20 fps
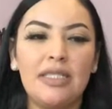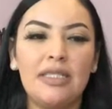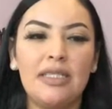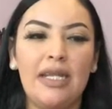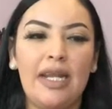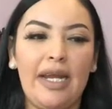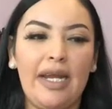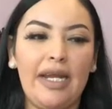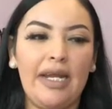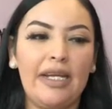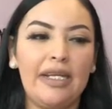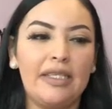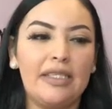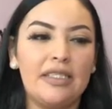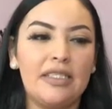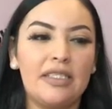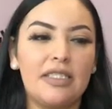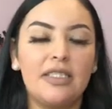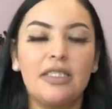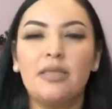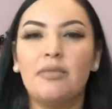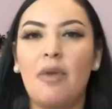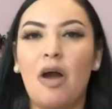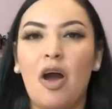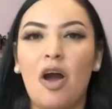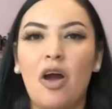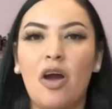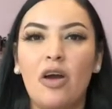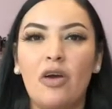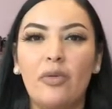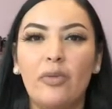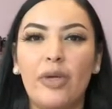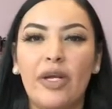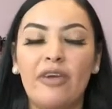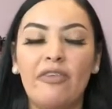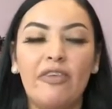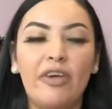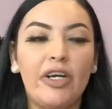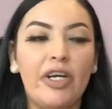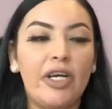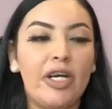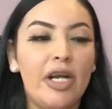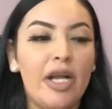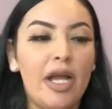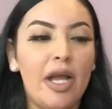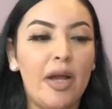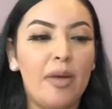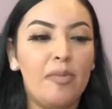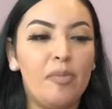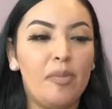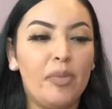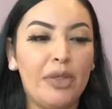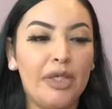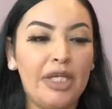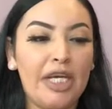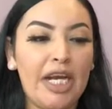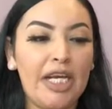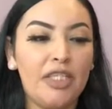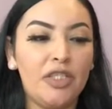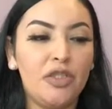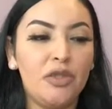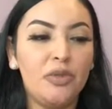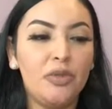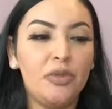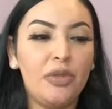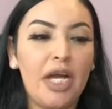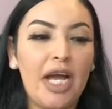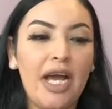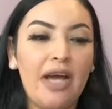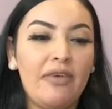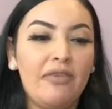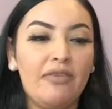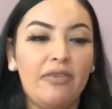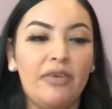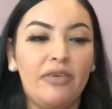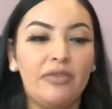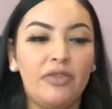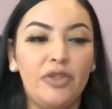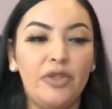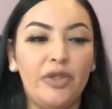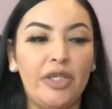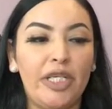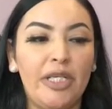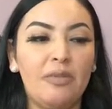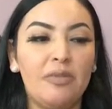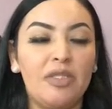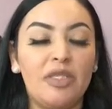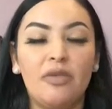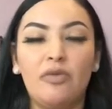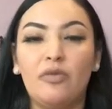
like small or whatever, but I do have dreams